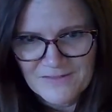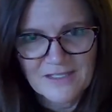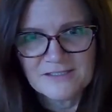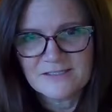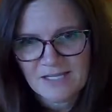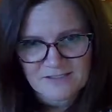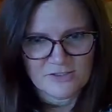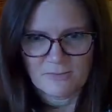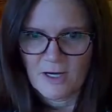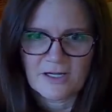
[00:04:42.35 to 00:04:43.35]
than to test
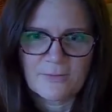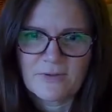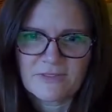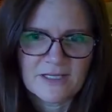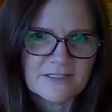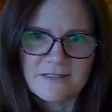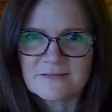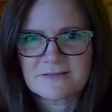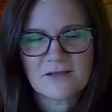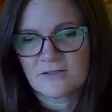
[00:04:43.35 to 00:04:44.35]
your market with ideas